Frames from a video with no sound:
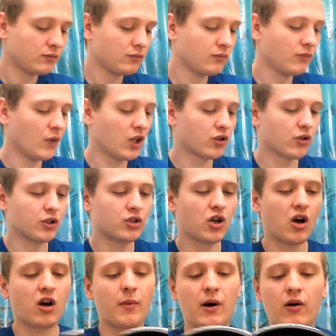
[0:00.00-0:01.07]
So let's talk
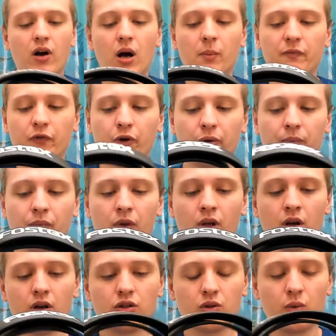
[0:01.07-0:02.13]
about comfort.
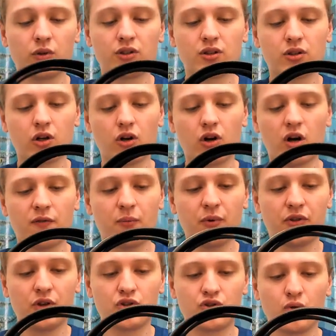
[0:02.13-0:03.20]
So let's start off with the
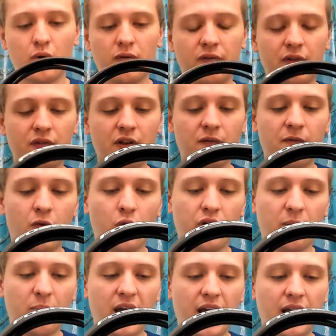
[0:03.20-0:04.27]
Shure 1540
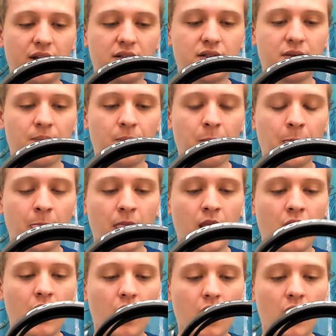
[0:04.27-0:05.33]
pads.
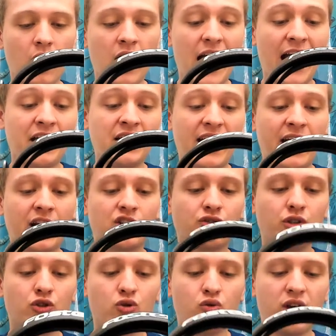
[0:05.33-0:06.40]
I actually
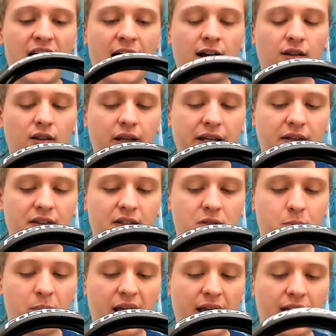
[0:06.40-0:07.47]
do not like these
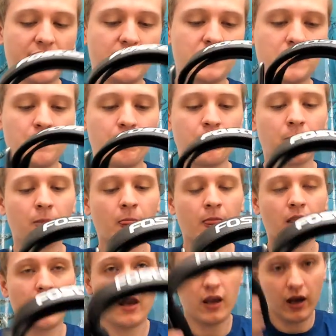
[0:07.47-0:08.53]
pads,
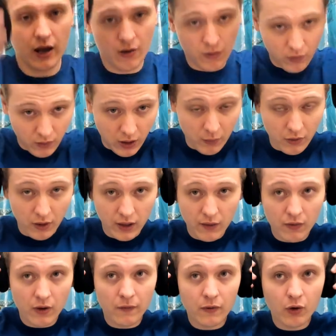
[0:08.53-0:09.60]
and I'm going to give you a
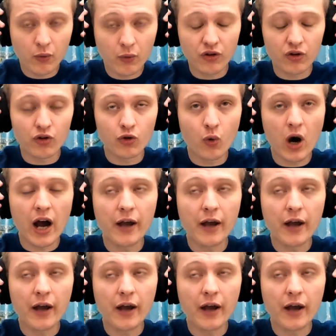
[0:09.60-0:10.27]
few reasons why.